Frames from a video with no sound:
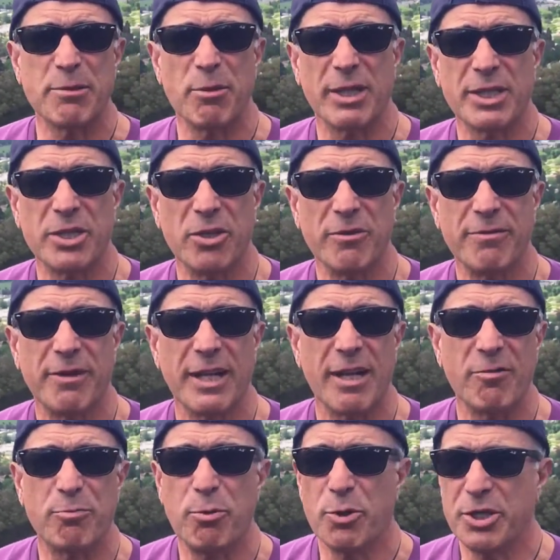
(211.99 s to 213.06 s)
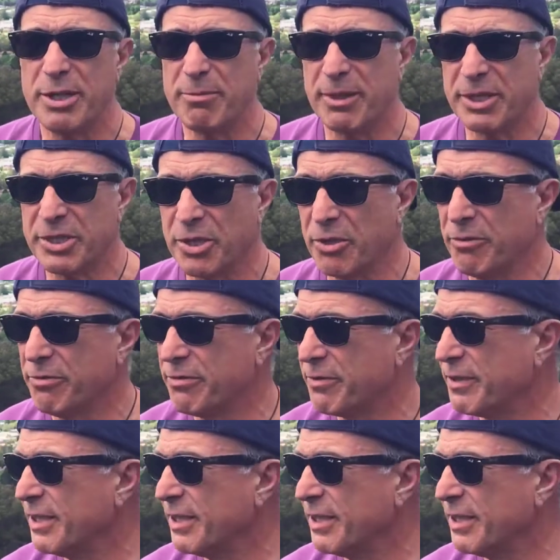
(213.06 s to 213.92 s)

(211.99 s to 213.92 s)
myself, I love pushing myself,